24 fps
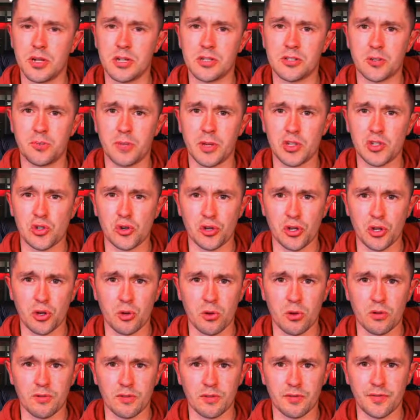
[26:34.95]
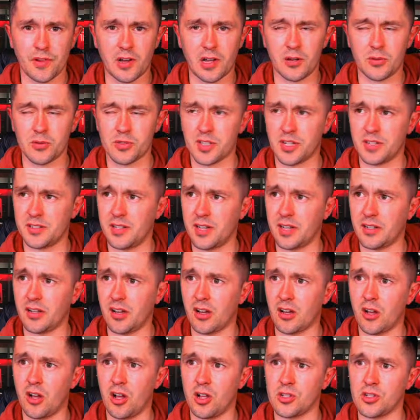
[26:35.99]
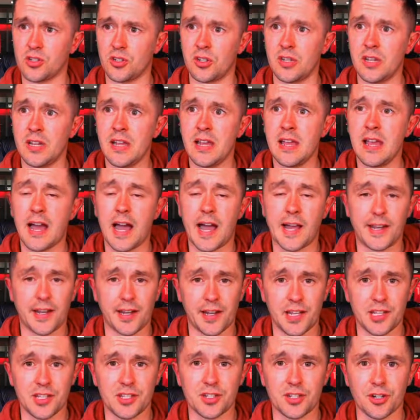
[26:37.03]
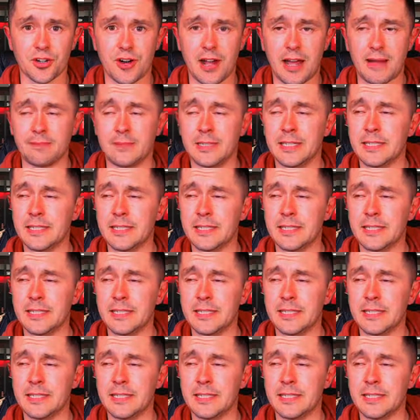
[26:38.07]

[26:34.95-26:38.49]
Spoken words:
So make sure you go over and follow us on TikTok also, and on Instagram,